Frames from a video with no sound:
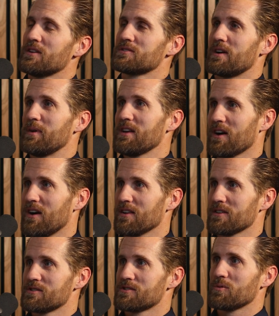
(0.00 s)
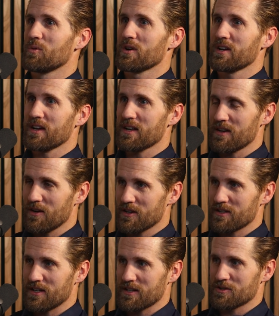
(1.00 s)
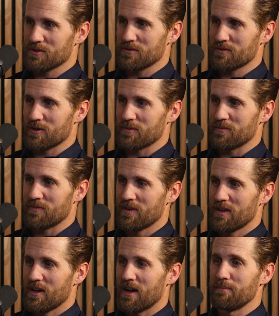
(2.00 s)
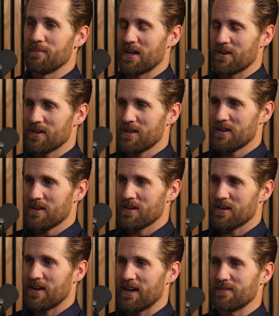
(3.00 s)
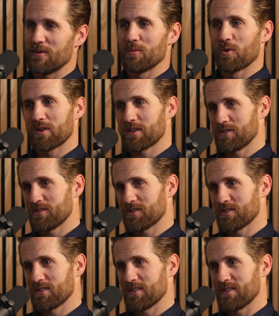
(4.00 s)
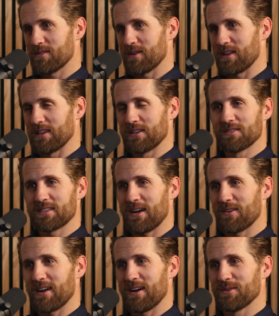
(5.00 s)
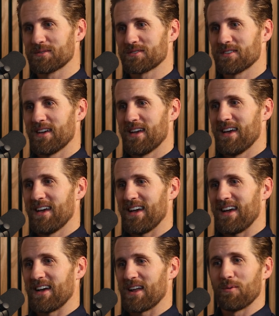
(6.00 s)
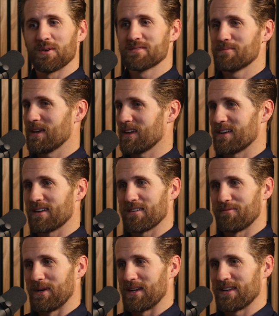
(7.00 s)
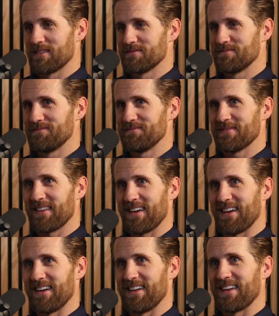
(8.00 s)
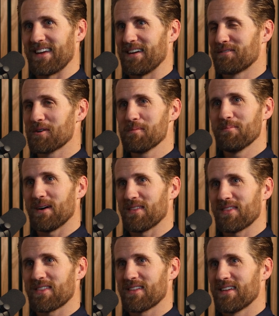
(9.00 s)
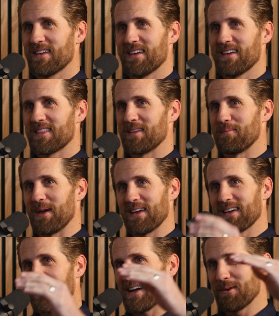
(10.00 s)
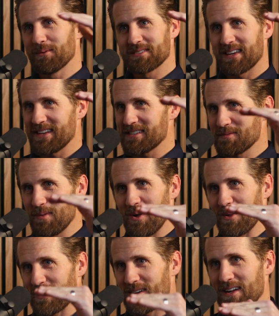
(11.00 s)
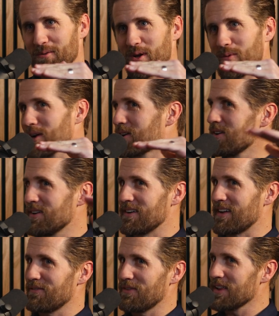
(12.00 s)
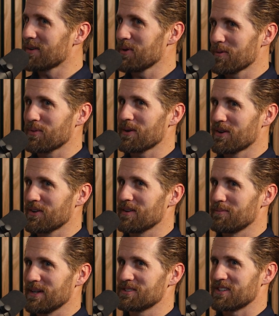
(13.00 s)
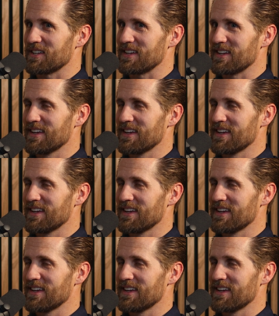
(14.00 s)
So I'm in college working at an architectural firm. I'm married. I have a mortgage. We had a little townhouse, and I wasn't making enough money. And every month, the bank account was getting smaller, and we were good. I felt like we were pretty good at budgeting.